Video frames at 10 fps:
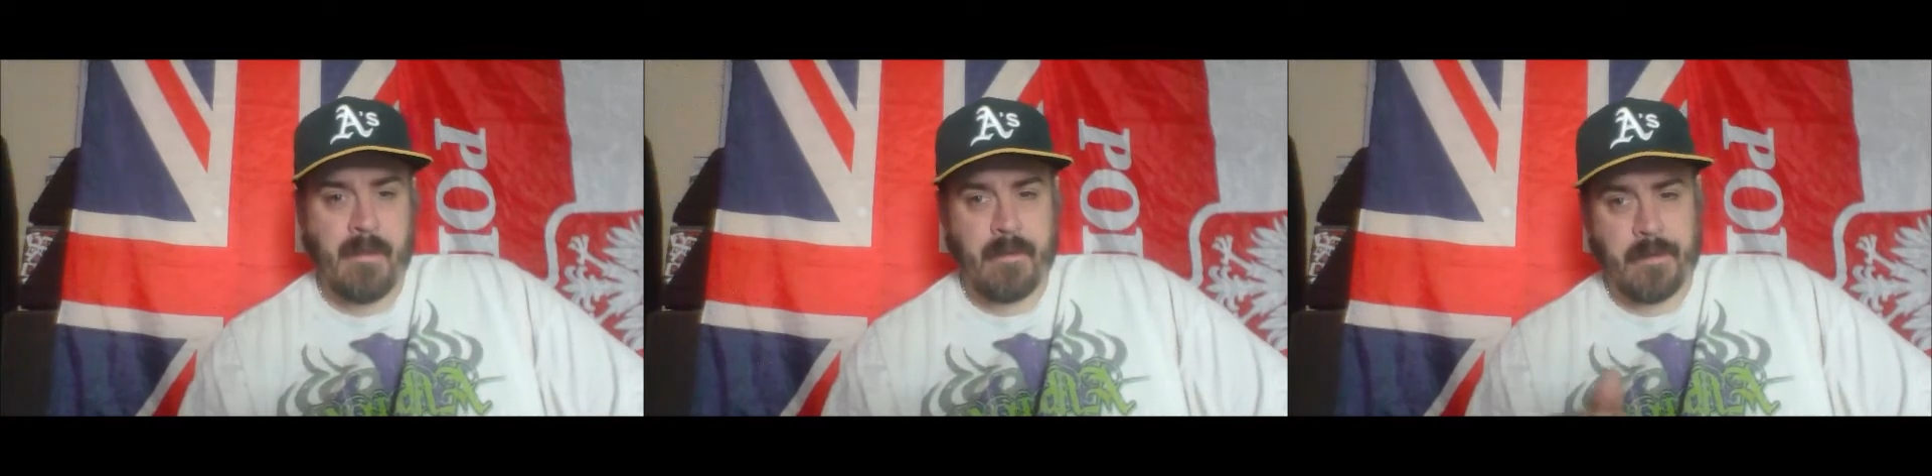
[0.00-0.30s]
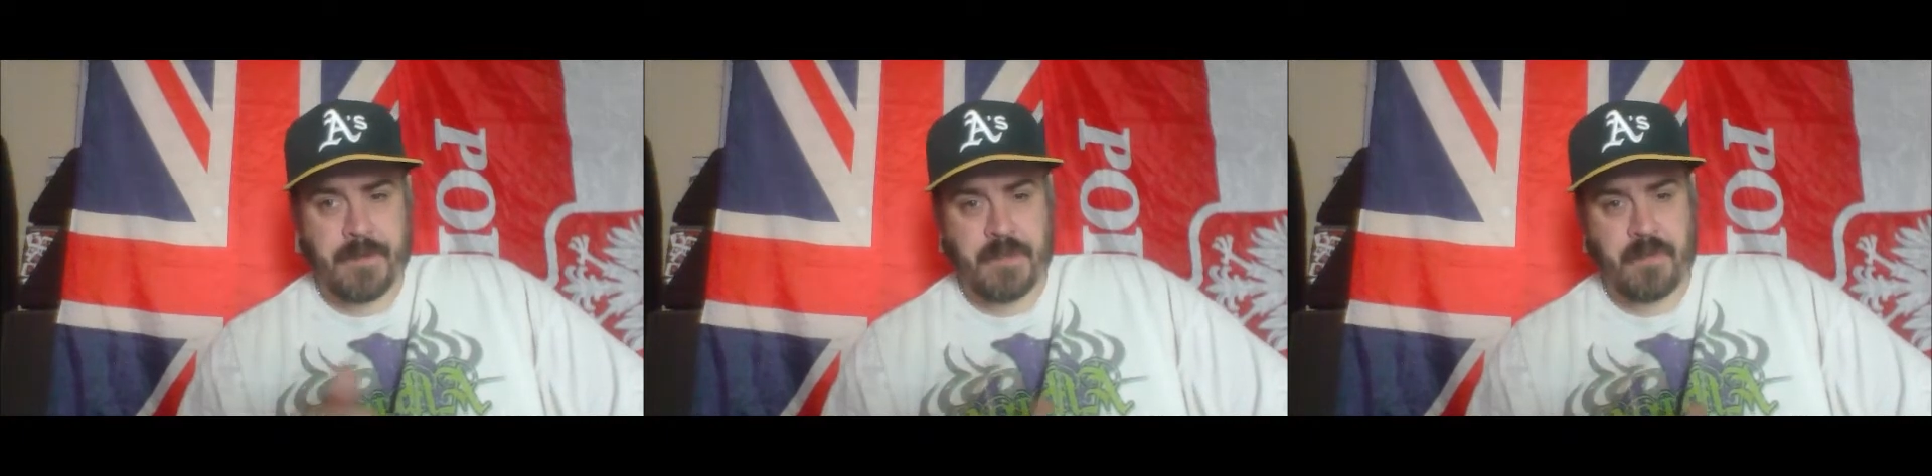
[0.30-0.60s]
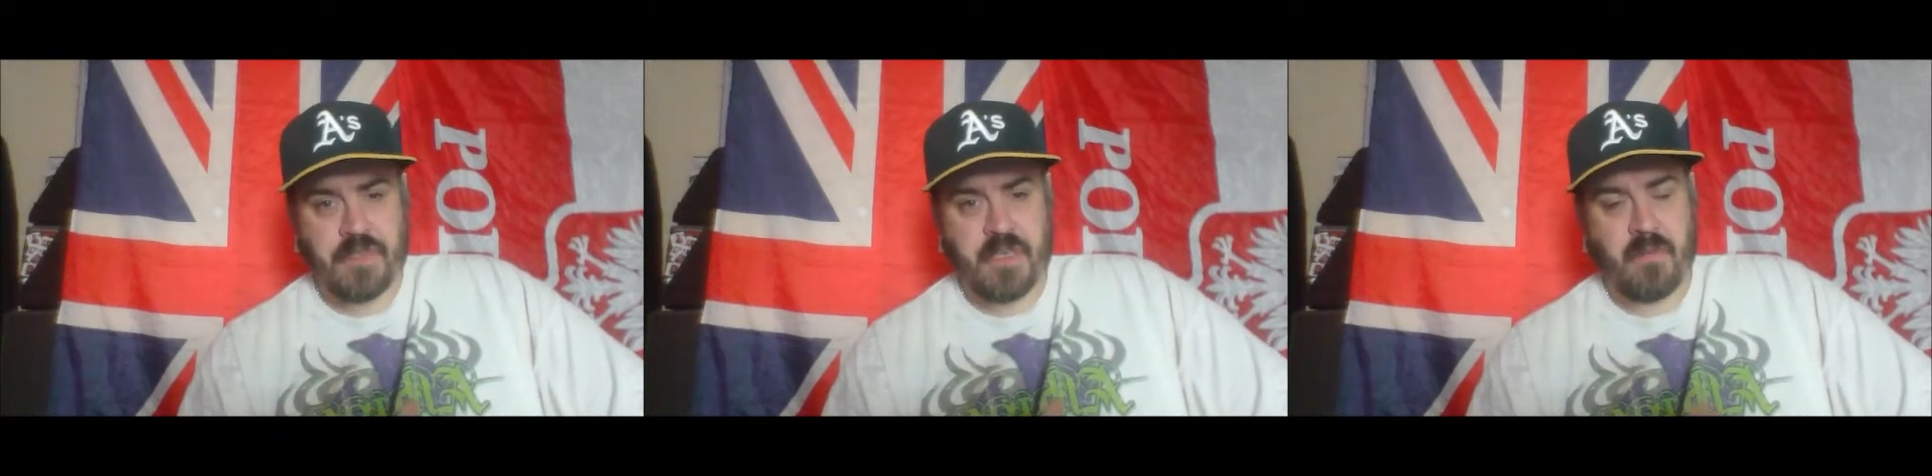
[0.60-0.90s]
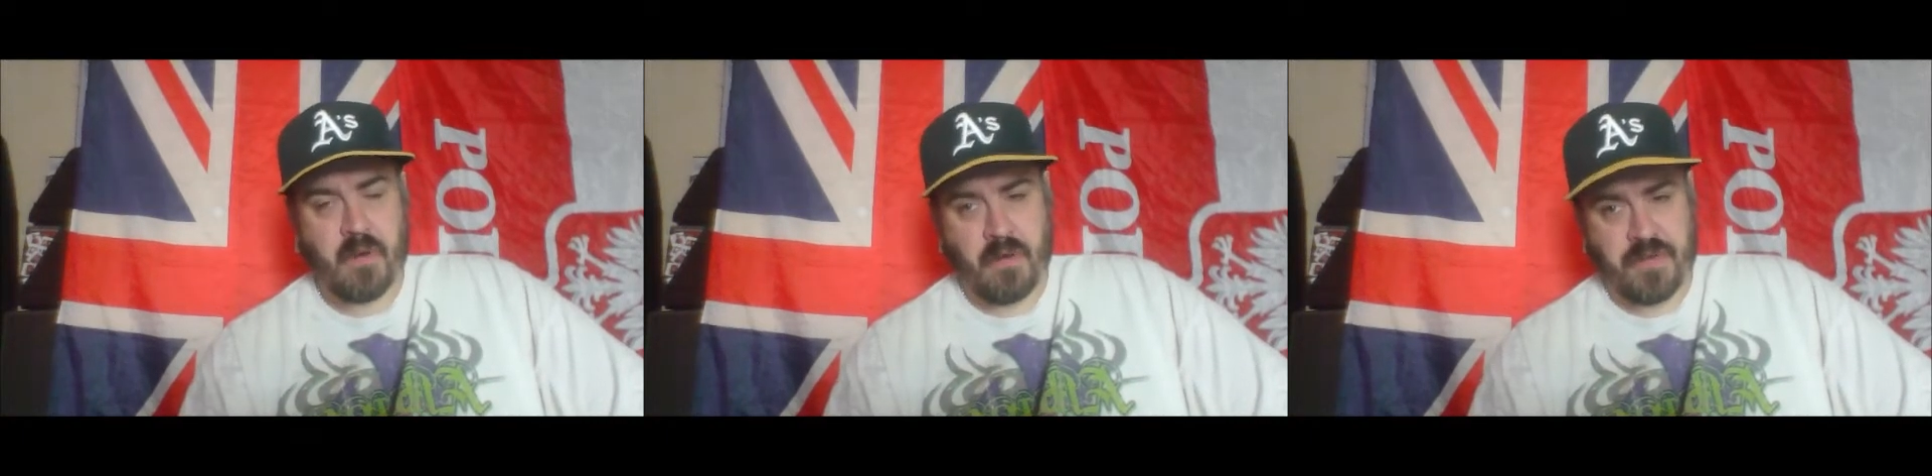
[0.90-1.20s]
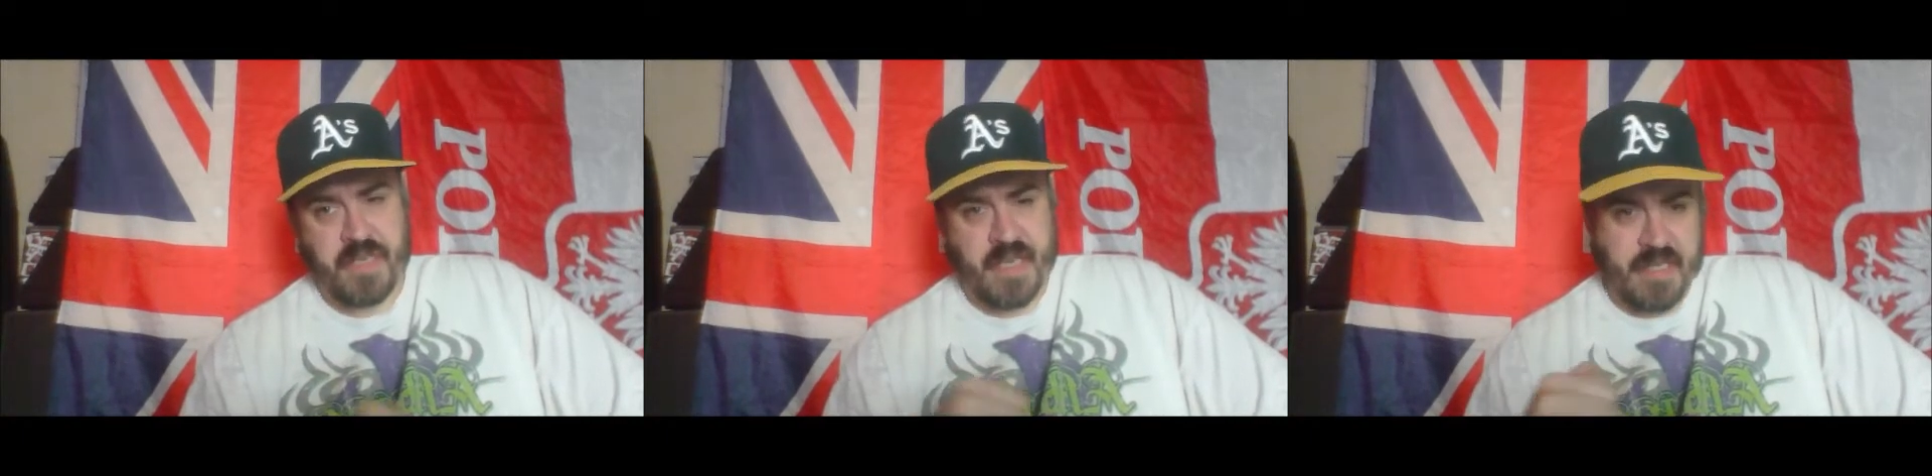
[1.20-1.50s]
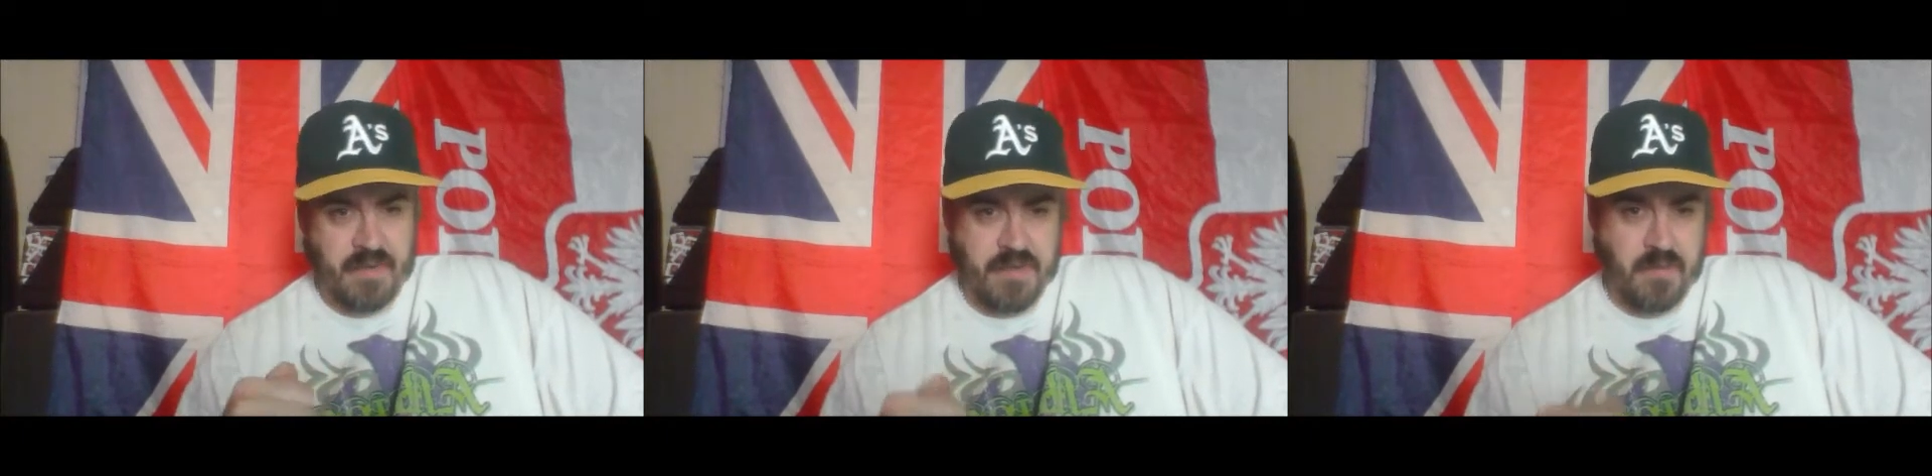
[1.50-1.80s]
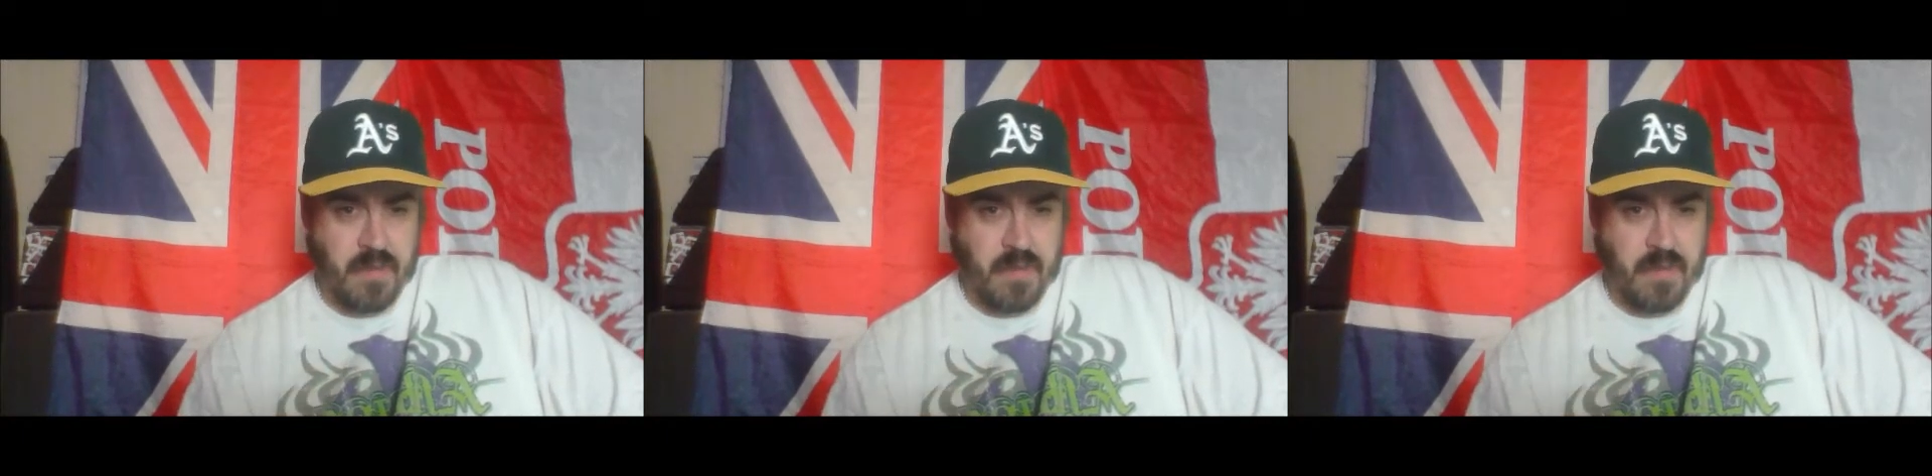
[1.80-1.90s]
goes to a turnbuckle, takes out some